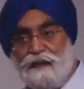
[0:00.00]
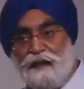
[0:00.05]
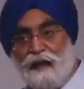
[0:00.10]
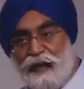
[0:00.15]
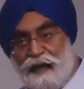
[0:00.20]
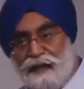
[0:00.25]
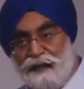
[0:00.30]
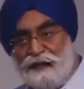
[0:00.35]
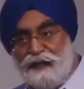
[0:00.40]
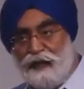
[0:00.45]

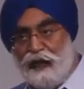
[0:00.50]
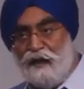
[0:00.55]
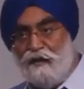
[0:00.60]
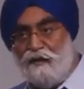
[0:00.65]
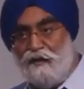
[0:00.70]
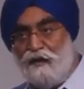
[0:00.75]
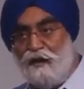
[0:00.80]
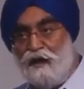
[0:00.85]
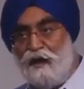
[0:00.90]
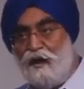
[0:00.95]
And
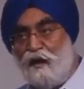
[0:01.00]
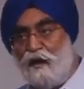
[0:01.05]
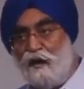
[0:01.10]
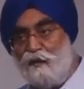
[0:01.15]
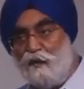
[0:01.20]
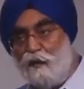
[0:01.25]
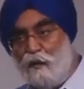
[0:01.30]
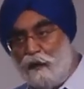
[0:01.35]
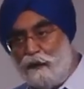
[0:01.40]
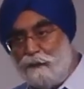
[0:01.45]
now,
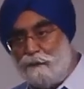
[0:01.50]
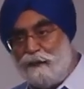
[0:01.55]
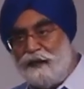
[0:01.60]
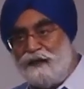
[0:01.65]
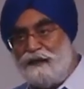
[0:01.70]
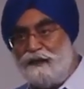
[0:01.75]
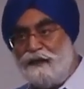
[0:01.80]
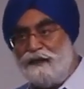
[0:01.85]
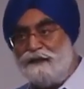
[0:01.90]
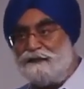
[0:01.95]
on what
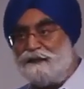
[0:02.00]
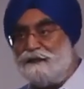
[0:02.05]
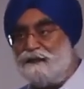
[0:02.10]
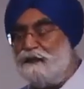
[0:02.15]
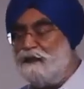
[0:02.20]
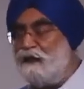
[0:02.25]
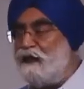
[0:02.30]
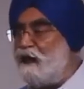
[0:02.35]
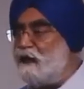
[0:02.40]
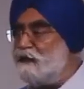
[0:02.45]
pretext
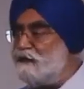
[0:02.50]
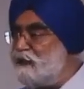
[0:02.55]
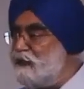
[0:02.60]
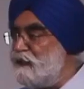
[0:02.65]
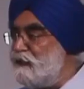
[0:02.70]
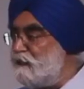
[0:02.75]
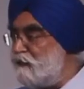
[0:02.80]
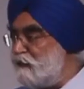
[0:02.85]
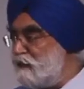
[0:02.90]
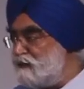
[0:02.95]
are the
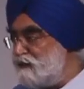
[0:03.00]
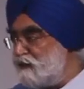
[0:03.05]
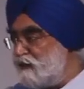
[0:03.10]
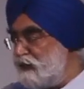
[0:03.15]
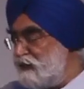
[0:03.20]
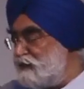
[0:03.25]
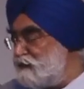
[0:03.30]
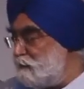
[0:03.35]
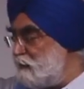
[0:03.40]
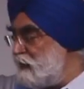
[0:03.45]
interest
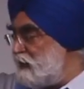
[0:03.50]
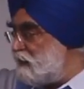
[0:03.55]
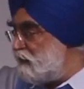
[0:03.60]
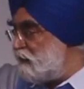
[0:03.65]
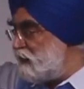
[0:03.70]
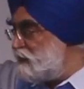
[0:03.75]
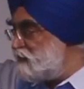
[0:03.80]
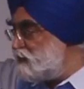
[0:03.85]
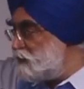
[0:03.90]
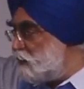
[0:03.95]
rates being
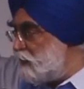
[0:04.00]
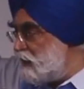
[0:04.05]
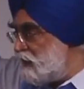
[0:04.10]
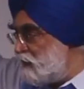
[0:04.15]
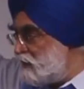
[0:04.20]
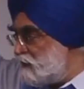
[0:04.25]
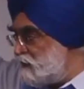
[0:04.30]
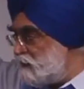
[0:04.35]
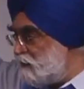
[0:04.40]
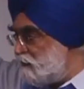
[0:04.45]
raised so
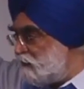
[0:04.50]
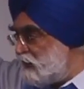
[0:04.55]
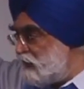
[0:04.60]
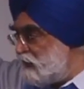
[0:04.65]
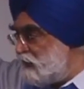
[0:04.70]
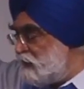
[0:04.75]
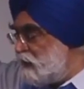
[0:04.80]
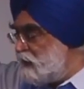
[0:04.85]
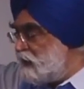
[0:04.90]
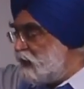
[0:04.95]

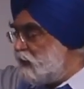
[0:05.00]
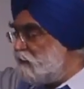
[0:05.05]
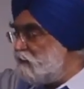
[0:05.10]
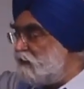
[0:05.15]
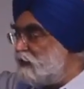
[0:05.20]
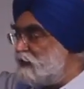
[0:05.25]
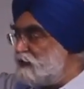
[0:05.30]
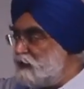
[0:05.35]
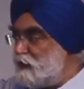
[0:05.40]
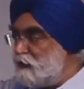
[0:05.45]
aggressively? If
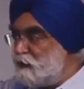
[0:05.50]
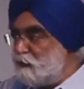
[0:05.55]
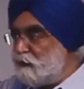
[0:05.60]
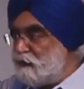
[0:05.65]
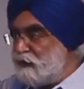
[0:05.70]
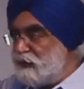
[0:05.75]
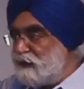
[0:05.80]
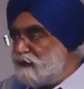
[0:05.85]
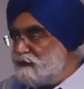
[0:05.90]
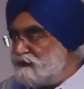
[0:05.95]

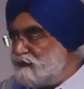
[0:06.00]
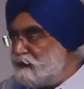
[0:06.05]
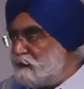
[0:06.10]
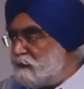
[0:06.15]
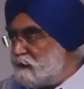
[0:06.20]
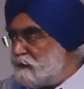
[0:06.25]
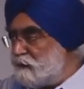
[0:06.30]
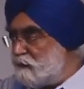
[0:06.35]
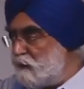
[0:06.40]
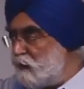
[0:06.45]
Russia-Ukraine is
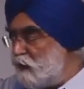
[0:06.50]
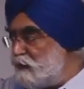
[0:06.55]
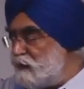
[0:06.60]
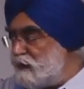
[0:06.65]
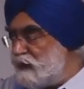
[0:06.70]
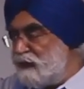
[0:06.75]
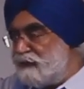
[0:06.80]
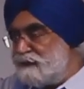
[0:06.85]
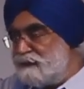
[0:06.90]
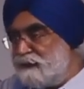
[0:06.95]
the
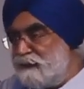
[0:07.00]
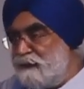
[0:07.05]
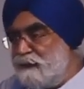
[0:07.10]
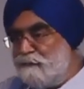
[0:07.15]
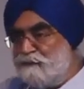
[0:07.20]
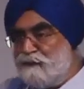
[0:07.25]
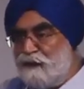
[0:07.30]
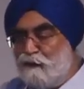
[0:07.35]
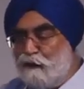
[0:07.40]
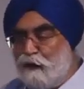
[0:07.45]
context,
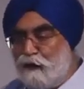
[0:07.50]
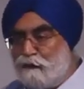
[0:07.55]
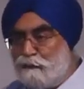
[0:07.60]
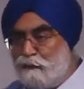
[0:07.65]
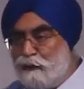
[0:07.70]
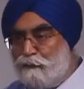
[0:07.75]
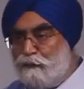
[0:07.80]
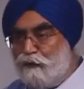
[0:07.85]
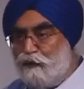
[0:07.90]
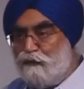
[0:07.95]
the war
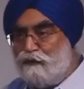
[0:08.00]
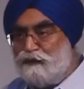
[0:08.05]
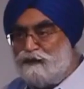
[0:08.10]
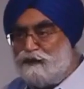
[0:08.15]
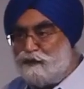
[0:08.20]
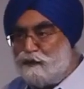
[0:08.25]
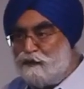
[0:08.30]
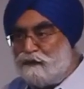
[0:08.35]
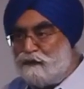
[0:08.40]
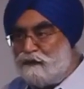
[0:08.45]
will be over
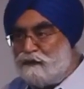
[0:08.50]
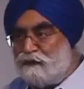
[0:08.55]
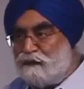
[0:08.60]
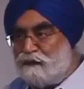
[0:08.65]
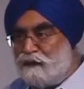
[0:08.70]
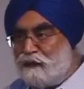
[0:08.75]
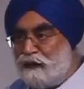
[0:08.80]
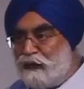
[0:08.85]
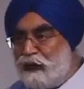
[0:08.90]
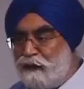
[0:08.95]
soon.
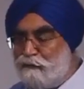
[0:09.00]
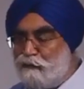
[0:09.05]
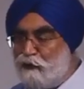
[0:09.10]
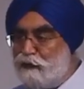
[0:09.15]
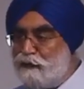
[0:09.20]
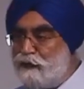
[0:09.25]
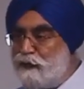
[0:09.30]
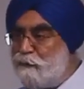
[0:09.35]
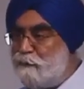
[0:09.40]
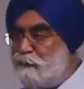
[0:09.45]
I've
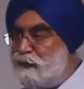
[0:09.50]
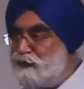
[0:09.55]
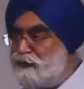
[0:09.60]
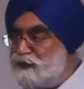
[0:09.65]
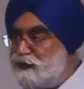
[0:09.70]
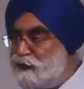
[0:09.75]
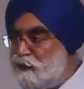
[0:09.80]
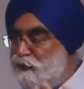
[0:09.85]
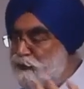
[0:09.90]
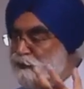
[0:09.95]
already
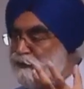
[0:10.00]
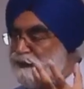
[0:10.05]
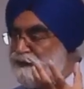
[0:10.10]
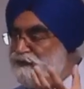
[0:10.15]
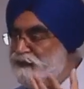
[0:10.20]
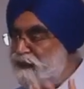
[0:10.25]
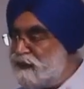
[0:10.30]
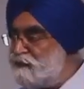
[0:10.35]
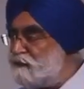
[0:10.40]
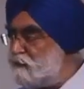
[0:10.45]
mentioned to you the
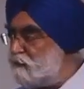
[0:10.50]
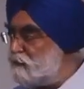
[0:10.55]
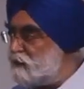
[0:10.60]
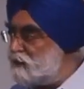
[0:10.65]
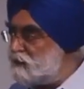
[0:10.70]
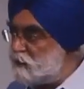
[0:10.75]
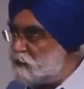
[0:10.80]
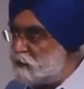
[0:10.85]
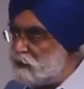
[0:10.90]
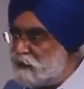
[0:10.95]
size of
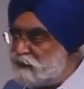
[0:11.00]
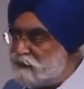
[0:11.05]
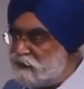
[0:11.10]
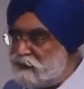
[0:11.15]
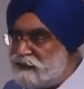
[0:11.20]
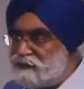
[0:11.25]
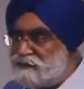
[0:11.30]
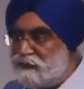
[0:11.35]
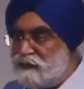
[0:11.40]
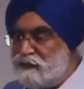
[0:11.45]
these two
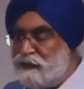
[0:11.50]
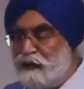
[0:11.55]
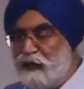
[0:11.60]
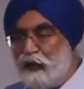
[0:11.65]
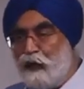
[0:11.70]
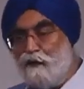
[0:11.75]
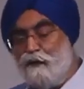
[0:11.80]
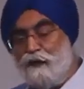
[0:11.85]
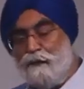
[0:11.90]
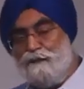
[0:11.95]
countries.
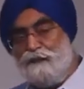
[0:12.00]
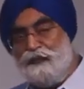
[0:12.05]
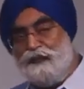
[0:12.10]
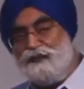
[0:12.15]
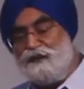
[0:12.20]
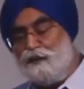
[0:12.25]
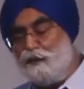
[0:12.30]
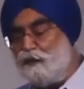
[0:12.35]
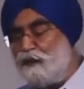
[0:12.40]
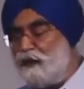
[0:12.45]
How come
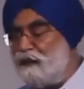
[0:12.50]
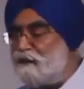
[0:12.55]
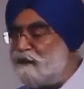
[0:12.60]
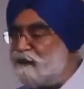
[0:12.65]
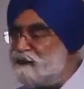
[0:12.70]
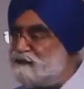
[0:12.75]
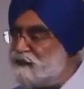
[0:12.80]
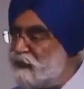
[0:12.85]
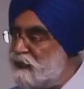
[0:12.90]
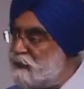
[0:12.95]
these two
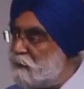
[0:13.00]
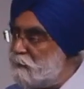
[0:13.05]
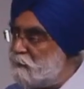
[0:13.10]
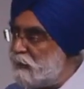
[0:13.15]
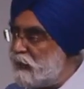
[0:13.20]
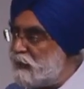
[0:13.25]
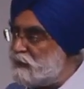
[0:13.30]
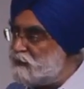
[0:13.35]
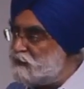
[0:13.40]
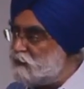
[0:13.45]
countries can
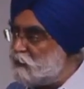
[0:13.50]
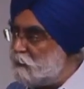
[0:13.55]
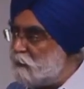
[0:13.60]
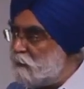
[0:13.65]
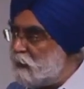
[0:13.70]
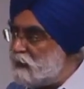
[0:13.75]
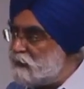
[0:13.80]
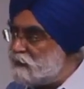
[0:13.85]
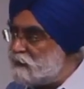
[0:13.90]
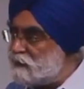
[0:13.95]
impact so
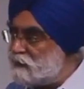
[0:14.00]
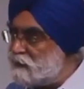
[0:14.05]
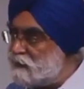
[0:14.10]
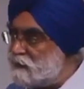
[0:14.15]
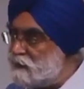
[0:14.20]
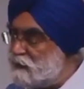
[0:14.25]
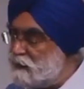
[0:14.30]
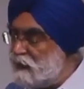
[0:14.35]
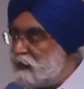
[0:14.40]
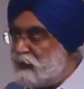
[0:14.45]
much?
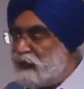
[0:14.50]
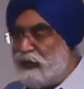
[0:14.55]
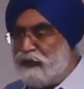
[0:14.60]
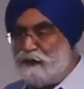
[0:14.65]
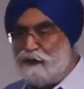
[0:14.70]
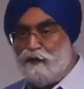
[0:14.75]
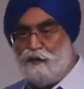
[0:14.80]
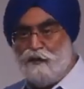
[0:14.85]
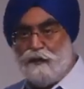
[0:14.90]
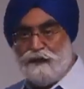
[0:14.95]

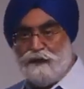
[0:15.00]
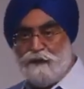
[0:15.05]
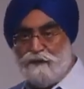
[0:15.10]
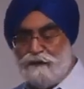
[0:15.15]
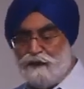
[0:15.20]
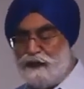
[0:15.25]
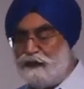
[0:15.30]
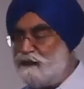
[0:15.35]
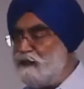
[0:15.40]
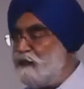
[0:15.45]
And you would
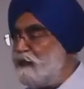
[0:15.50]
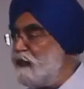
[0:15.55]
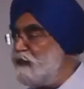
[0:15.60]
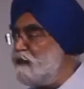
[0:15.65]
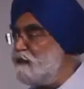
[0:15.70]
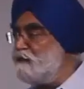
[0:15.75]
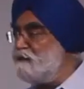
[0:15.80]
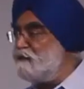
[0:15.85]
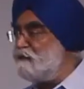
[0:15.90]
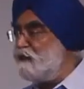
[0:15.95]
have read the
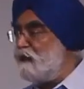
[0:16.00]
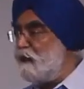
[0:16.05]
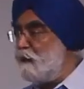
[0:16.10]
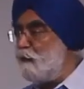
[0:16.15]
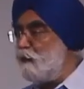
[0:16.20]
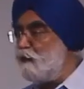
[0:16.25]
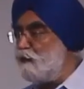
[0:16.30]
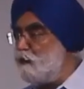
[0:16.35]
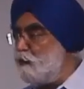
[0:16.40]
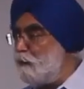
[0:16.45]
latest
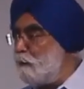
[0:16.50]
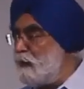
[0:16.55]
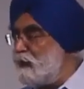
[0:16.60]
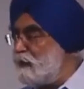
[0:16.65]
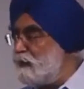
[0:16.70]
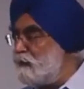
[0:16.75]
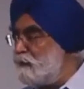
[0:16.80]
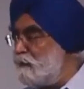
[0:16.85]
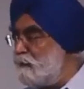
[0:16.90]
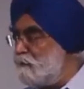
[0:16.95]
about OPEC
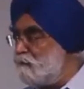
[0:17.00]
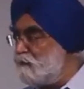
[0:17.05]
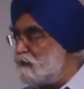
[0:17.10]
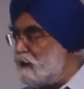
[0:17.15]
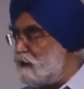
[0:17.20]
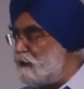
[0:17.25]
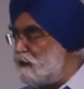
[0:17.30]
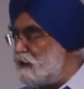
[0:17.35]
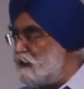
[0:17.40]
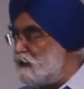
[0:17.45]

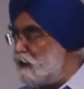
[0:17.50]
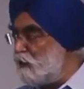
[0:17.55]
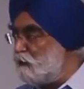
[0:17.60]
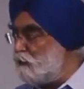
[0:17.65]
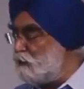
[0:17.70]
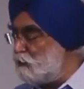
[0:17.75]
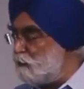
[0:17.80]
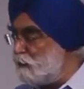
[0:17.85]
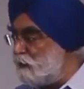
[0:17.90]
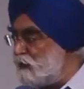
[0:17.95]
cutting
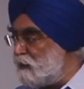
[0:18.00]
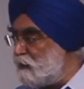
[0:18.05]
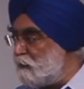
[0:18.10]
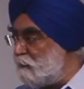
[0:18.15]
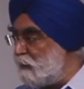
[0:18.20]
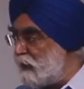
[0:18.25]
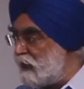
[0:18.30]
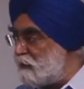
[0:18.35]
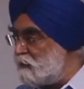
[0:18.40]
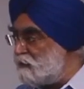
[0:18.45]
down 2 million
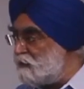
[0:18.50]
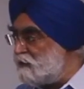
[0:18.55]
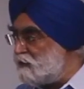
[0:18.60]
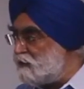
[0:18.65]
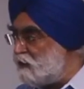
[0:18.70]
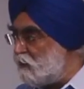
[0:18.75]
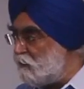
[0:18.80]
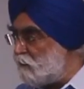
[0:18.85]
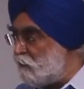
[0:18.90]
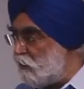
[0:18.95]
barrels
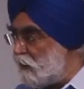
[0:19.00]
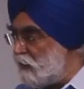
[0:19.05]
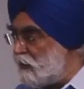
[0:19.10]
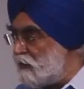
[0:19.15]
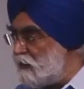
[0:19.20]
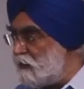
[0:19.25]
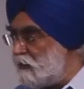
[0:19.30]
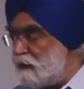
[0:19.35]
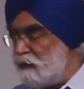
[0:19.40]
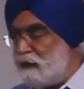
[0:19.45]
of oil,
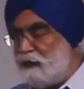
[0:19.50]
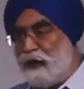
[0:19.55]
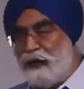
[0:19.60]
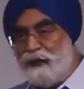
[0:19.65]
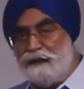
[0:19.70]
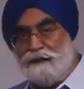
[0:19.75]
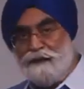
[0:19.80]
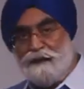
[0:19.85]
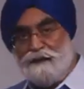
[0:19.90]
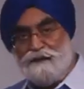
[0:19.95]

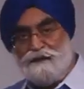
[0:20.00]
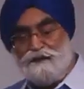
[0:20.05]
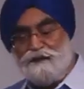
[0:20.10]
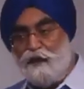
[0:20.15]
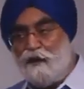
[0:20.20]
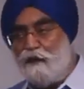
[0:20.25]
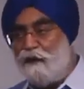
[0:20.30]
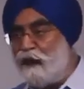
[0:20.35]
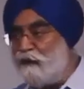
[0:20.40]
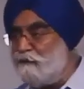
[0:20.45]
and there is
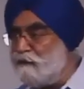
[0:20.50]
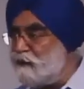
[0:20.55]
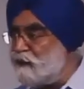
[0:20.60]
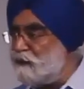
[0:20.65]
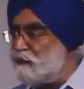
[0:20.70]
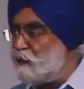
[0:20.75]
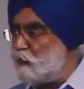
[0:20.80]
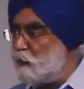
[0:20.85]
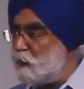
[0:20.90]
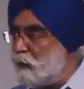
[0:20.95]
now havoc
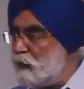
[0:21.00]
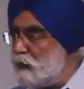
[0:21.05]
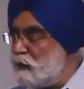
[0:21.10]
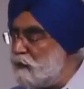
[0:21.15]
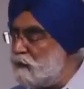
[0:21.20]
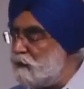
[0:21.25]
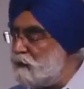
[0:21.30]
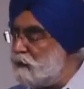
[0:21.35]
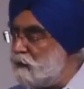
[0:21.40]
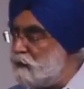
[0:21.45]
in the
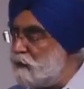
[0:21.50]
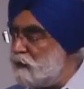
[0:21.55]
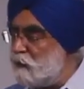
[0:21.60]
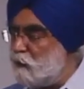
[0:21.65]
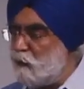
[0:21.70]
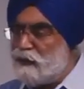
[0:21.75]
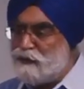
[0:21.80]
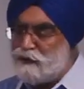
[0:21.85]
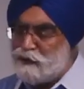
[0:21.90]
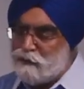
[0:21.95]
world.
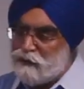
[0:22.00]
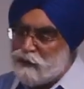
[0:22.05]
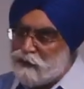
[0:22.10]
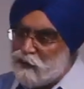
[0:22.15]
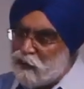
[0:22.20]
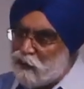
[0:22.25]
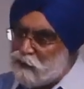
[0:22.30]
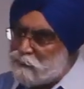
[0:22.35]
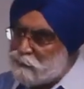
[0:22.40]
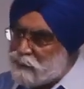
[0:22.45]
Why should it
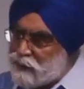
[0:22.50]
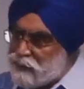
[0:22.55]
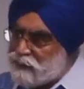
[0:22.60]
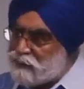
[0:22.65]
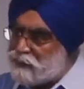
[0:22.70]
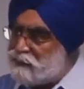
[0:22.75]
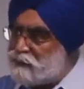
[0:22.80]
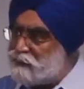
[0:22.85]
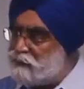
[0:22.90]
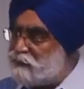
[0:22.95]
not be?